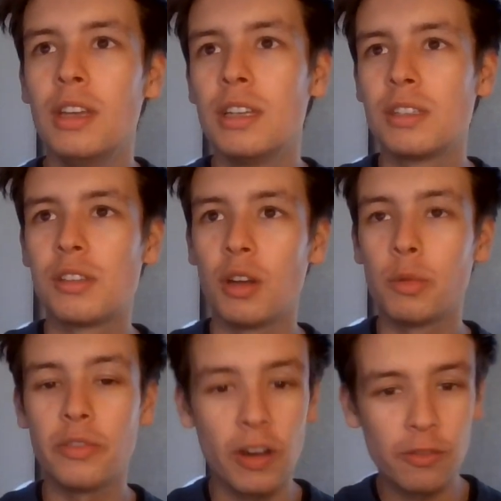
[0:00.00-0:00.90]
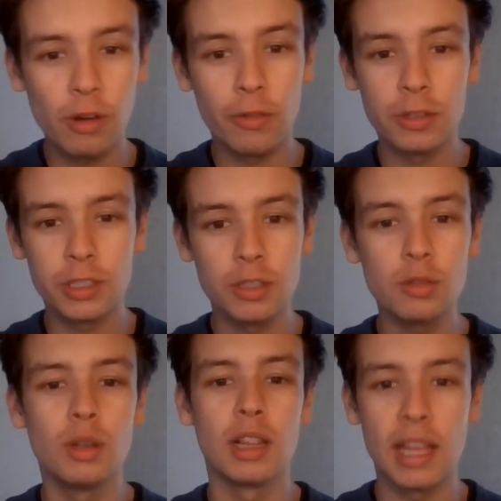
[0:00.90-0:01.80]
So without further ado,
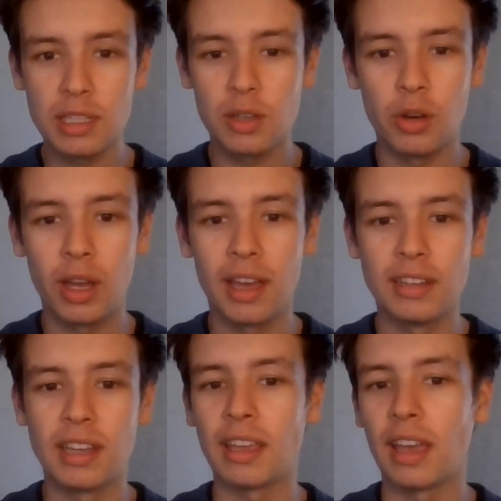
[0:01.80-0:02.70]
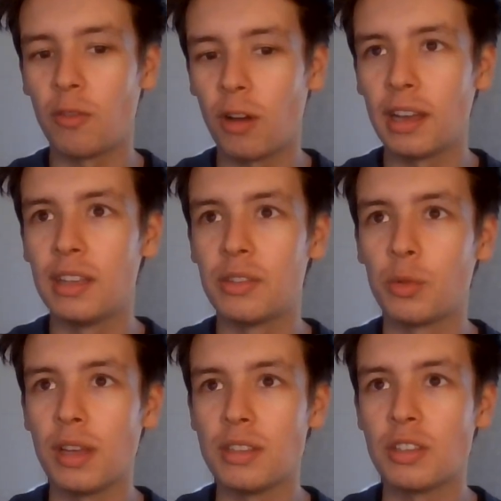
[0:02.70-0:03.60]
let's go ahead and get right into it.